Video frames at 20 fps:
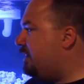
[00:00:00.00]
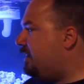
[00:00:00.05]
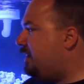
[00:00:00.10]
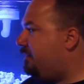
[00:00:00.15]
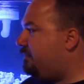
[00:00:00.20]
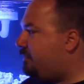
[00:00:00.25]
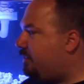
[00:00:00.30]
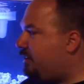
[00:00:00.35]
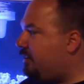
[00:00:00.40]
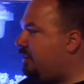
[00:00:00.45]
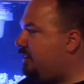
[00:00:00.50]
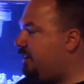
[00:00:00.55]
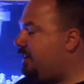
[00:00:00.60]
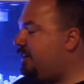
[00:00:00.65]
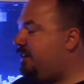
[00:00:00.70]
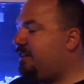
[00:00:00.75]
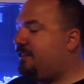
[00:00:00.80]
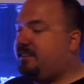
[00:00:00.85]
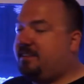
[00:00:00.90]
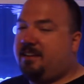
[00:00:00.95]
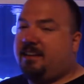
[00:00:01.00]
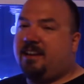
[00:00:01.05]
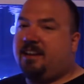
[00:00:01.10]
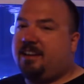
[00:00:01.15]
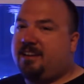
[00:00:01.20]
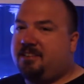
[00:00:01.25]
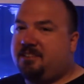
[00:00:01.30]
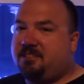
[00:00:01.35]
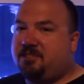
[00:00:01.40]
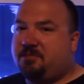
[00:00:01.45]
I've gone ahead and
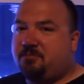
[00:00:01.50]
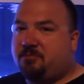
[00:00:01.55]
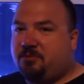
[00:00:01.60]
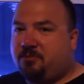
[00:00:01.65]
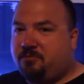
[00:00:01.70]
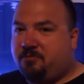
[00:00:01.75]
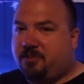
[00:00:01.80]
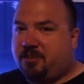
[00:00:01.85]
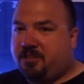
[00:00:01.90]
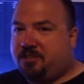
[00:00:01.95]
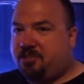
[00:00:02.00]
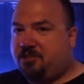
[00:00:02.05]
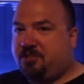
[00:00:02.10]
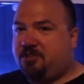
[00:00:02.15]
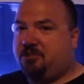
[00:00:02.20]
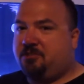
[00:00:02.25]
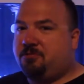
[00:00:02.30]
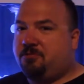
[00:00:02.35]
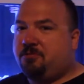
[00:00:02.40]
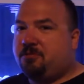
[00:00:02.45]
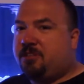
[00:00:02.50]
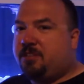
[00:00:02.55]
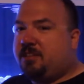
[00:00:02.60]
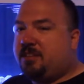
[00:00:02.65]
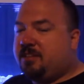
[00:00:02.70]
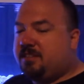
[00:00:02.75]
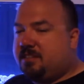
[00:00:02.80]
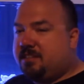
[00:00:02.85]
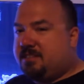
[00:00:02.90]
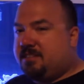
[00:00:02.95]
added some more fish to
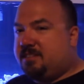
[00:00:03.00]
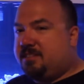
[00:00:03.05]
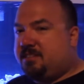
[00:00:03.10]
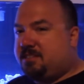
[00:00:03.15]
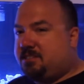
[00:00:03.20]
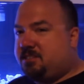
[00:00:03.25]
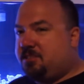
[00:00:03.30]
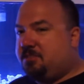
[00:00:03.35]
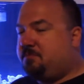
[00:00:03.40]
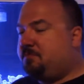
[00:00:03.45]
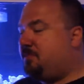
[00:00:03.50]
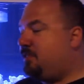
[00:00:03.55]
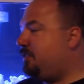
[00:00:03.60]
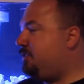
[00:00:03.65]
the system.